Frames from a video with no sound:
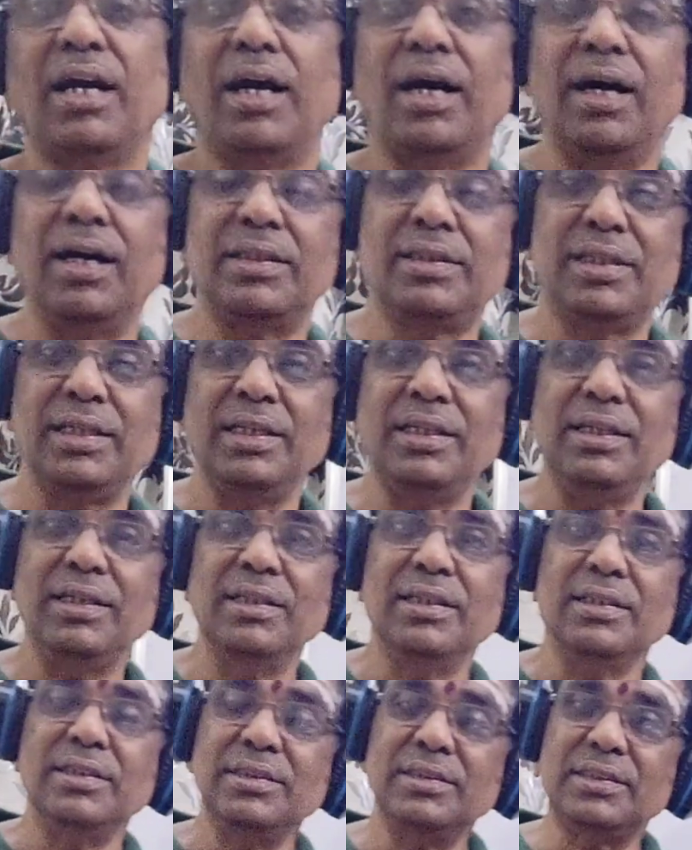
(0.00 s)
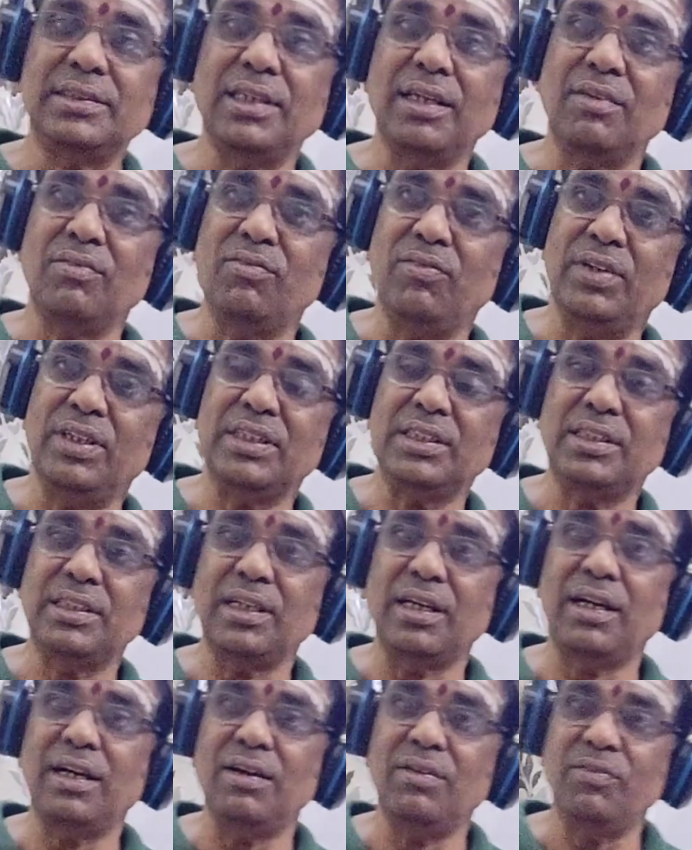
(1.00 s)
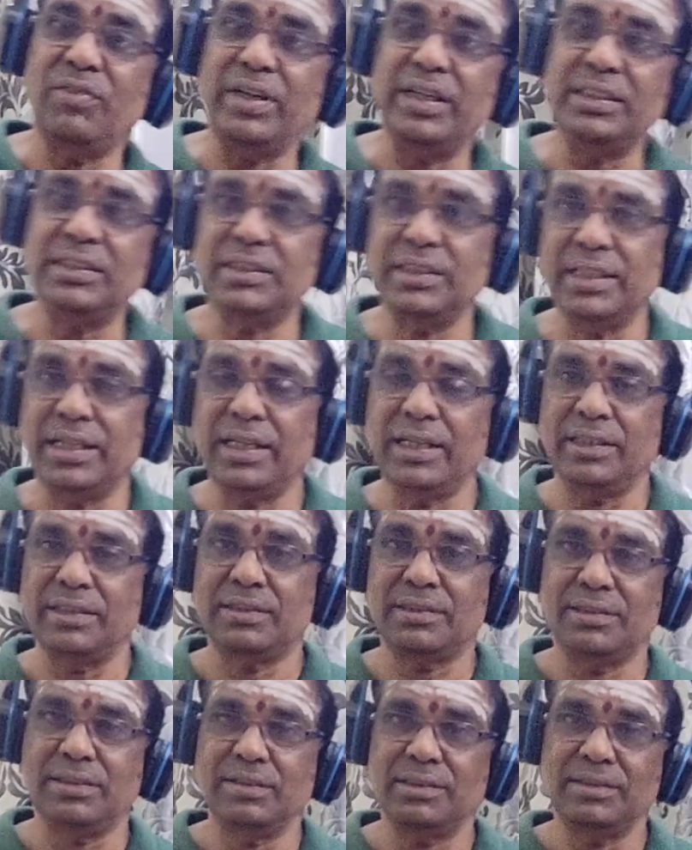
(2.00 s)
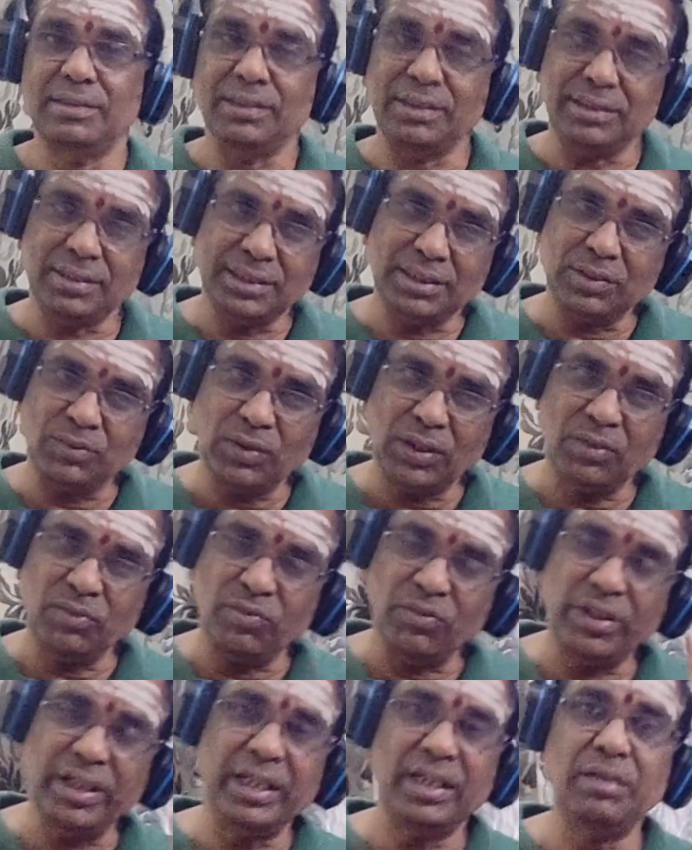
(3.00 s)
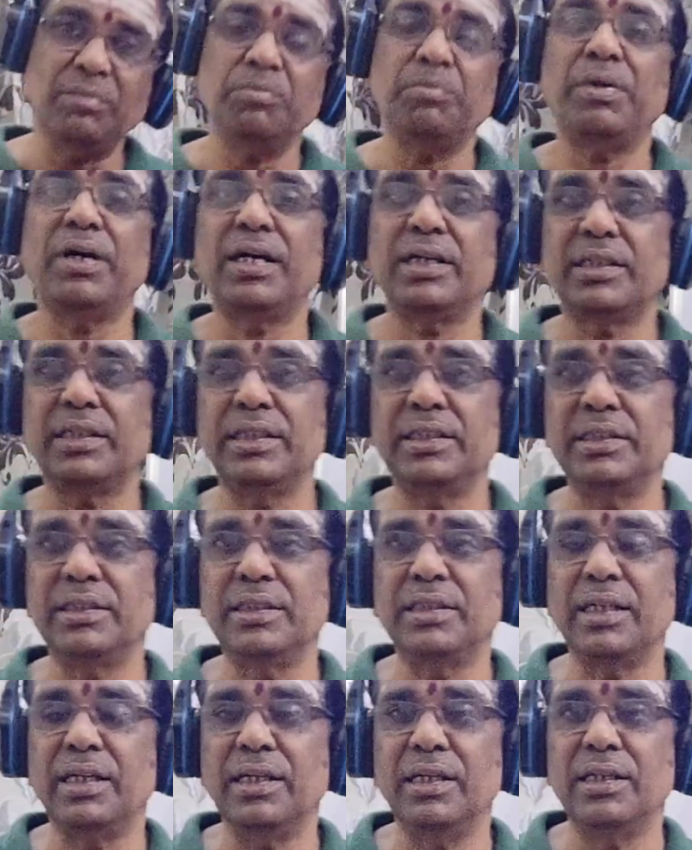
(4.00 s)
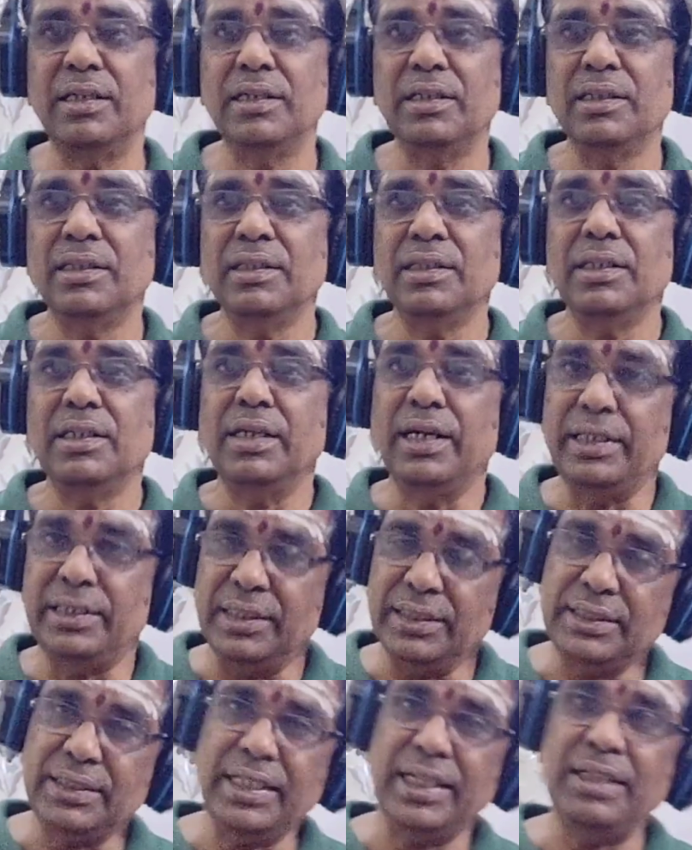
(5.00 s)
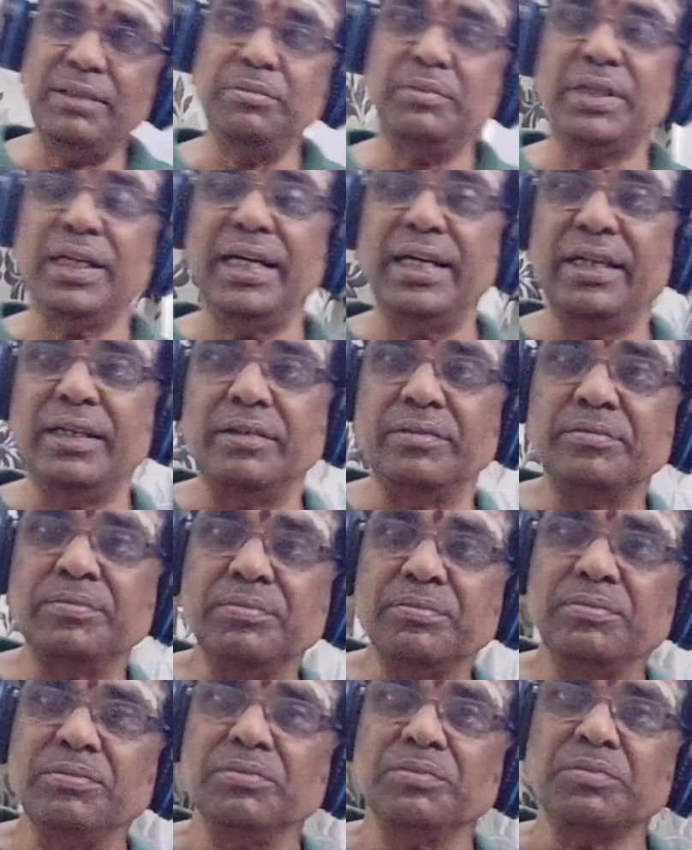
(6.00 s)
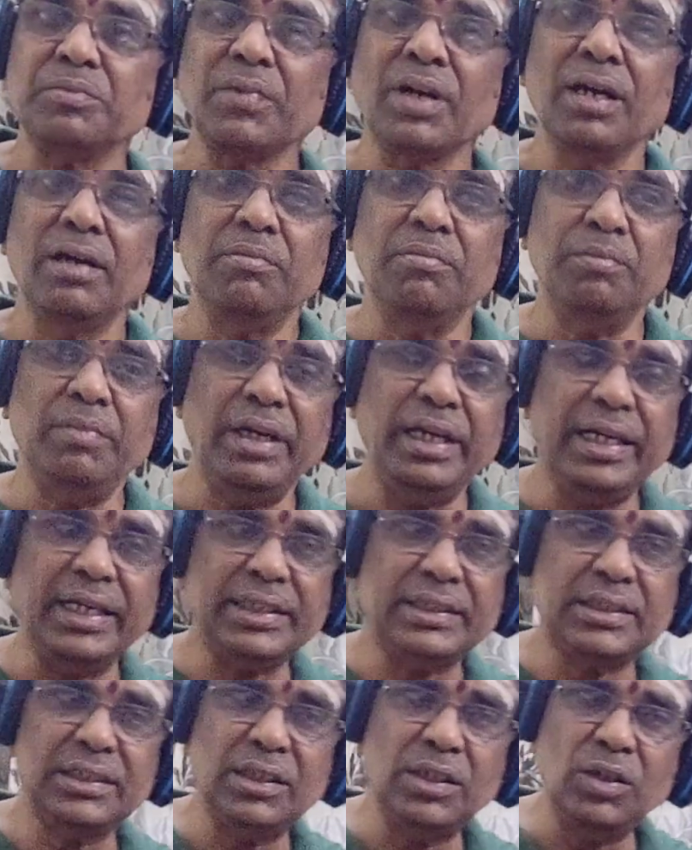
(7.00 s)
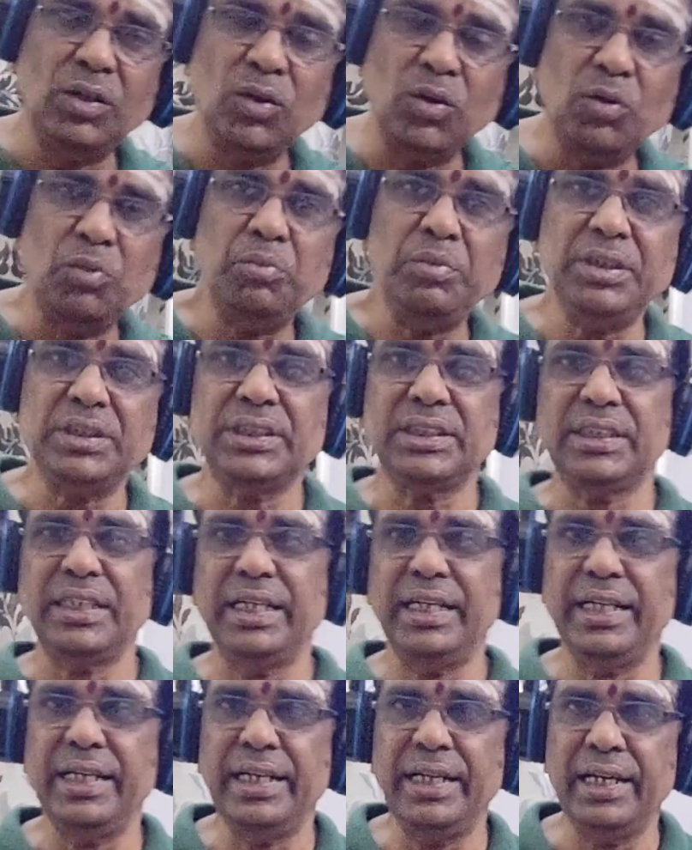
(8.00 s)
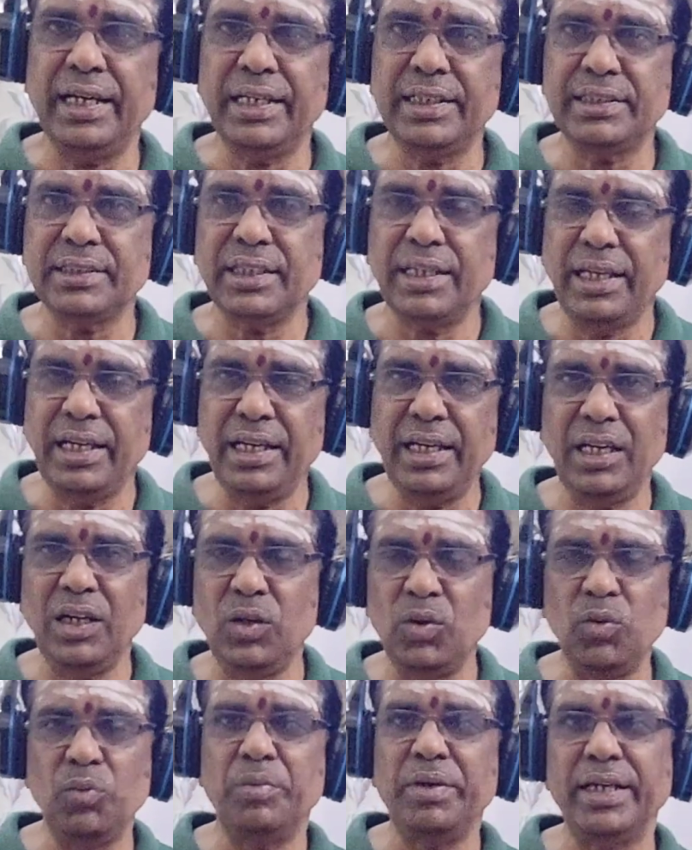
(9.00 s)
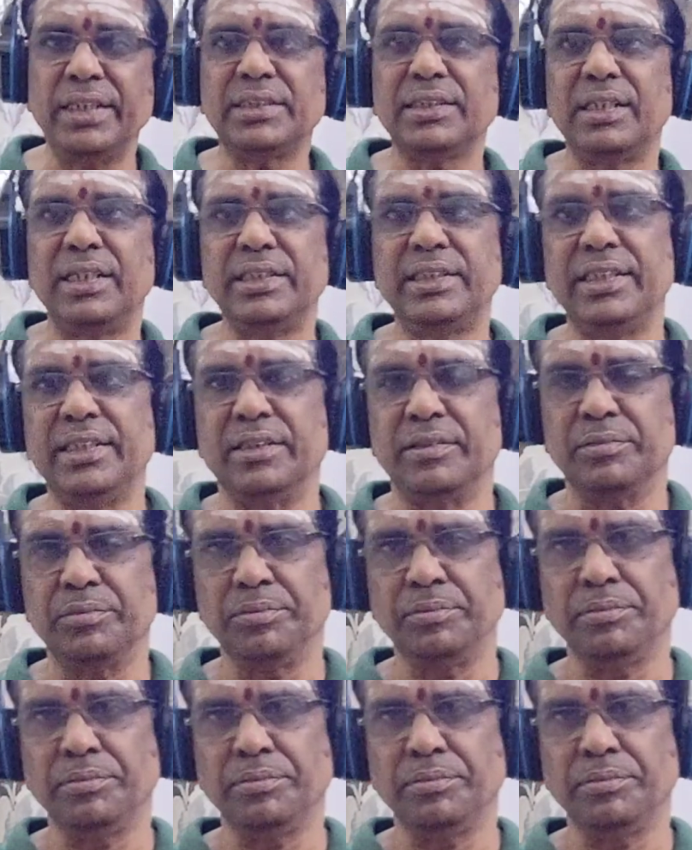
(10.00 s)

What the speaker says: Ati sarvatra varjayet. This is one very important. At the same time, makes no mistakes he who makes nothing.